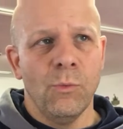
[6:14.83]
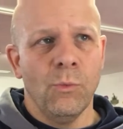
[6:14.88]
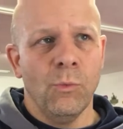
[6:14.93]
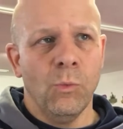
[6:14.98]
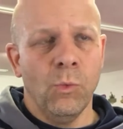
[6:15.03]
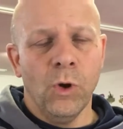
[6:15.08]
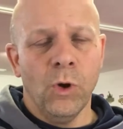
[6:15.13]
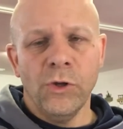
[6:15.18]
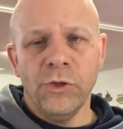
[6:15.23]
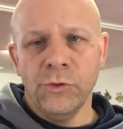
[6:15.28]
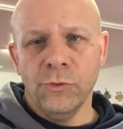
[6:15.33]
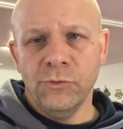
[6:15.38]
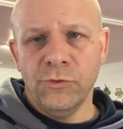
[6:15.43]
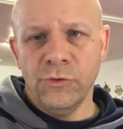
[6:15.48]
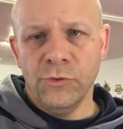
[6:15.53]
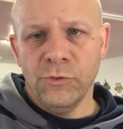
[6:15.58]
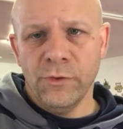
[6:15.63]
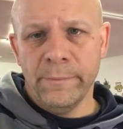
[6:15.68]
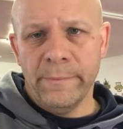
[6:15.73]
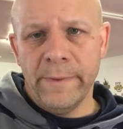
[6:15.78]
what you
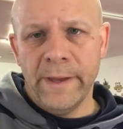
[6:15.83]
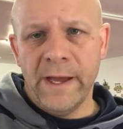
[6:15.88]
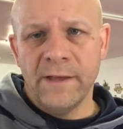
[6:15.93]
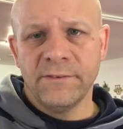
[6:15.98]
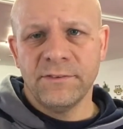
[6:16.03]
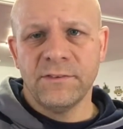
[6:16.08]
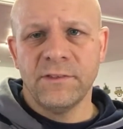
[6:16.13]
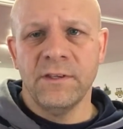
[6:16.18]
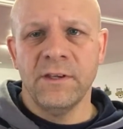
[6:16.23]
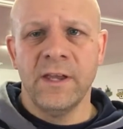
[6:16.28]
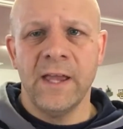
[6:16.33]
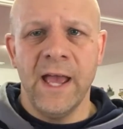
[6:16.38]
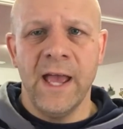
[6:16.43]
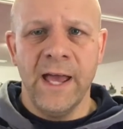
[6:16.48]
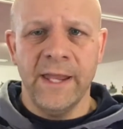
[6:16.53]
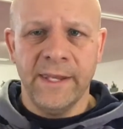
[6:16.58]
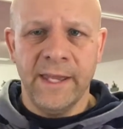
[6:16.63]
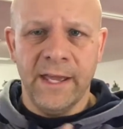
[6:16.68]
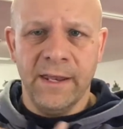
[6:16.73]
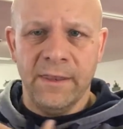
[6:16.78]
do the best,
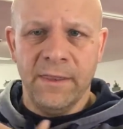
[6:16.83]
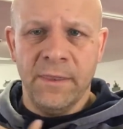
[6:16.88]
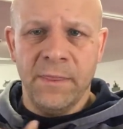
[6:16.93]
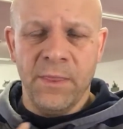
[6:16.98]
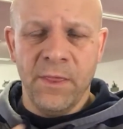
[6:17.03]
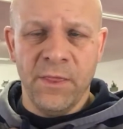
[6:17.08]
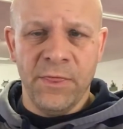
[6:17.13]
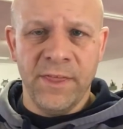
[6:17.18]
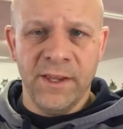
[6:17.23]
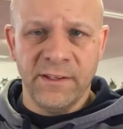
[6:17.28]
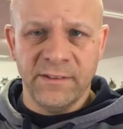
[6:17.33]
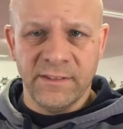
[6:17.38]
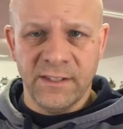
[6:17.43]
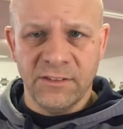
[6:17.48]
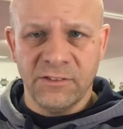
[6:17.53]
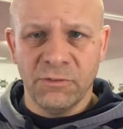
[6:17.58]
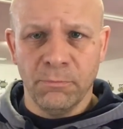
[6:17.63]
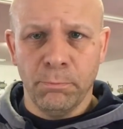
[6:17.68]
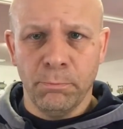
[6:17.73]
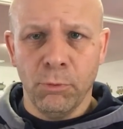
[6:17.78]
and then the things
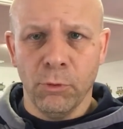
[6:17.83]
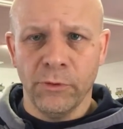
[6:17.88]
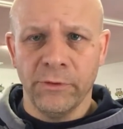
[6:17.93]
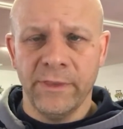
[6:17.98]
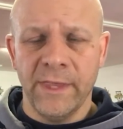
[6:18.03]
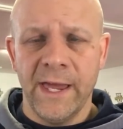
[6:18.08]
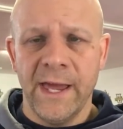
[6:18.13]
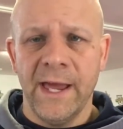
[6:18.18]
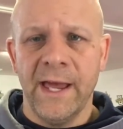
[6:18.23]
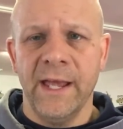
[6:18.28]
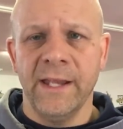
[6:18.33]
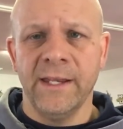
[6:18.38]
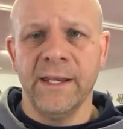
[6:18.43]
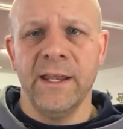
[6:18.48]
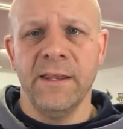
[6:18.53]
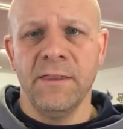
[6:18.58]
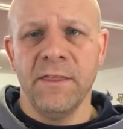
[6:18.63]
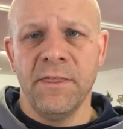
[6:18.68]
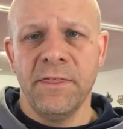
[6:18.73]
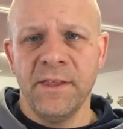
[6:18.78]
that support that, and
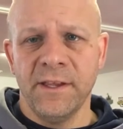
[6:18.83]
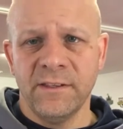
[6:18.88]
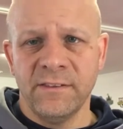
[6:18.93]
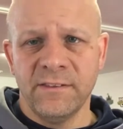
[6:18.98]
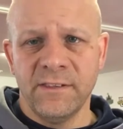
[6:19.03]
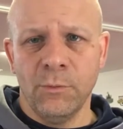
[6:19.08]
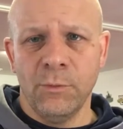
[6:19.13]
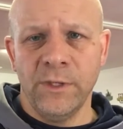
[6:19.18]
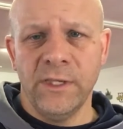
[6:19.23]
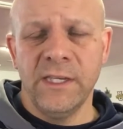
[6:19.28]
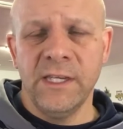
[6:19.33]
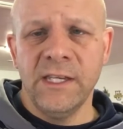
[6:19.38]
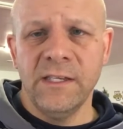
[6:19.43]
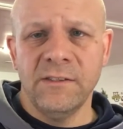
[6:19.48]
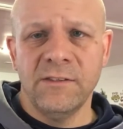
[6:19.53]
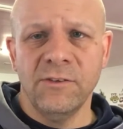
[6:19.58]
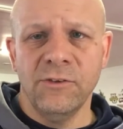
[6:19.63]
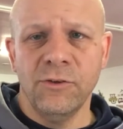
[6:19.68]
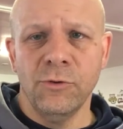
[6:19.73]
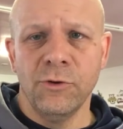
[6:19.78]
then the things that we need
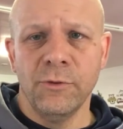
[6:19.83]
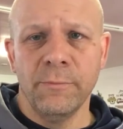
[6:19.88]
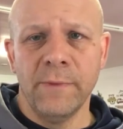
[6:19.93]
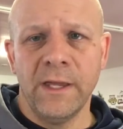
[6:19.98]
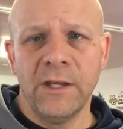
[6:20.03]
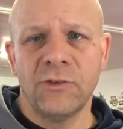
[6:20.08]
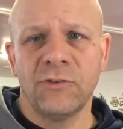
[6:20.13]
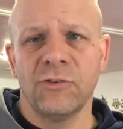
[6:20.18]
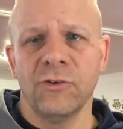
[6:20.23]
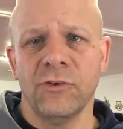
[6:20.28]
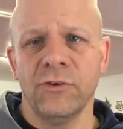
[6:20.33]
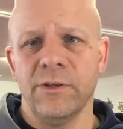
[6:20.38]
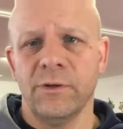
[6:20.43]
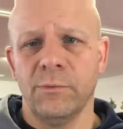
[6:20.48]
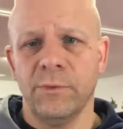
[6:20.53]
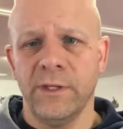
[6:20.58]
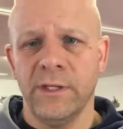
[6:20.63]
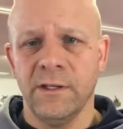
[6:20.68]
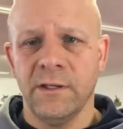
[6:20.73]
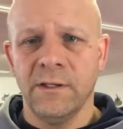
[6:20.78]
to do to make sure that
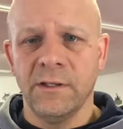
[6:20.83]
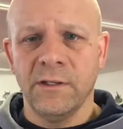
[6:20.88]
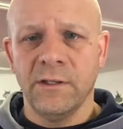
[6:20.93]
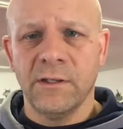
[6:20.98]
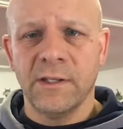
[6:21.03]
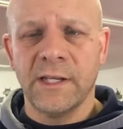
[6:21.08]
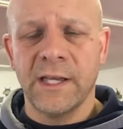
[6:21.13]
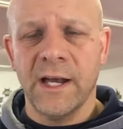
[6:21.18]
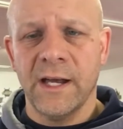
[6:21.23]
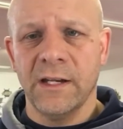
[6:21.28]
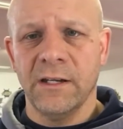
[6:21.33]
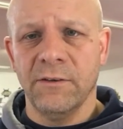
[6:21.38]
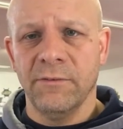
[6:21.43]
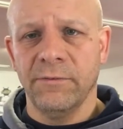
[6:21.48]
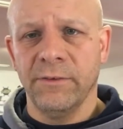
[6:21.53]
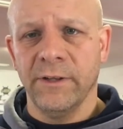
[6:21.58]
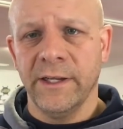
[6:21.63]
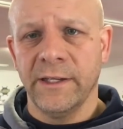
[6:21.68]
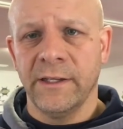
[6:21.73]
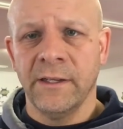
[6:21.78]
we kind
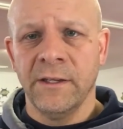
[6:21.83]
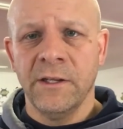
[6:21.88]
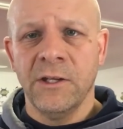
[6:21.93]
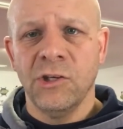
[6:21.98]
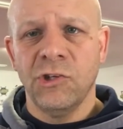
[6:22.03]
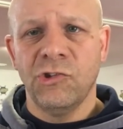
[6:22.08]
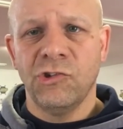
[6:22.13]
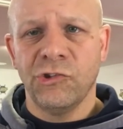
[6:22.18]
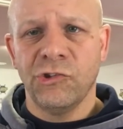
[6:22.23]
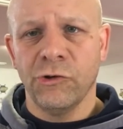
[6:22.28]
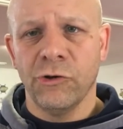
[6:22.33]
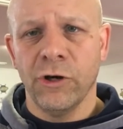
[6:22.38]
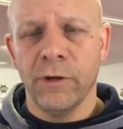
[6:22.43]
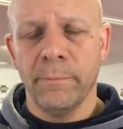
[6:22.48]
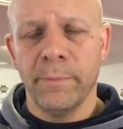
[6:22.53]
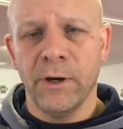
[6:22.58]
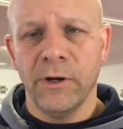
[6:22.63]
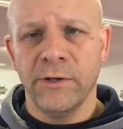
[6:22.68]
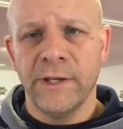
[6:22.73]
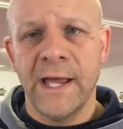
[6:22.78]
of like shore
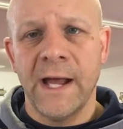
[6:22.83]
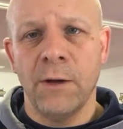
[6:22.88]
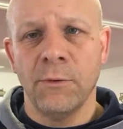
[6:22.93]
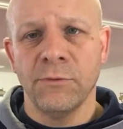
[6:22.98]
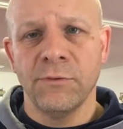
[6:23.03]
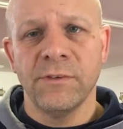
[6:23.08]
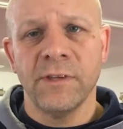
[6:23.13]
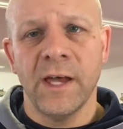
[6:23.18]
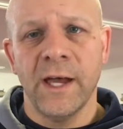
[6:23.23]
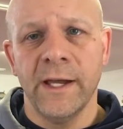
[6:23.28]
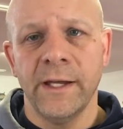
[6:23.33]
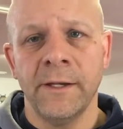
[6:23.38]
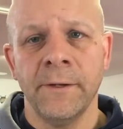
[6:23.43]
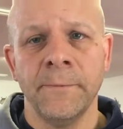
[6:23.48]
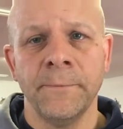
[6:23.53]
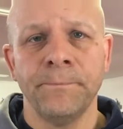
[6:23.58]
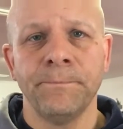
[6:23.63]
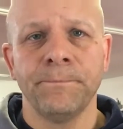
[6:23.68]
up our downside.